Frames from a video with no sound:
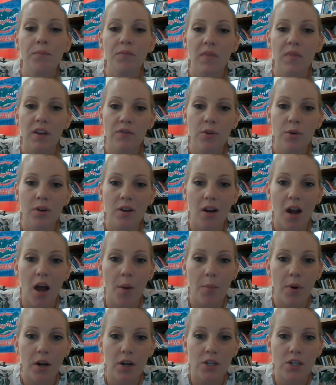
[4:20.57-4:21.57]
if you
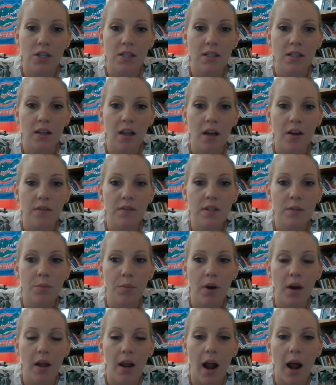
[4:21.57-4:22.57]
cannot purchase gloves,
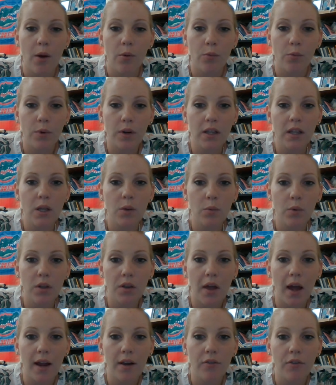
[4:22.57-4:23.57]
but I really would
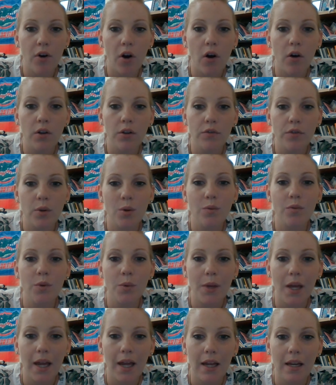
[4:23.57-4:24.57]
like for all of you, if you
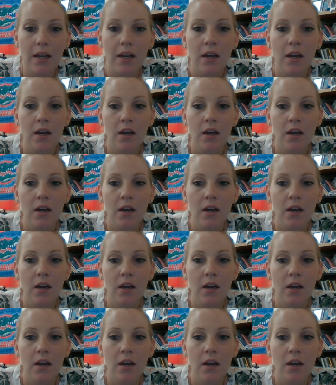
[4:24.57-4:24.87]
can,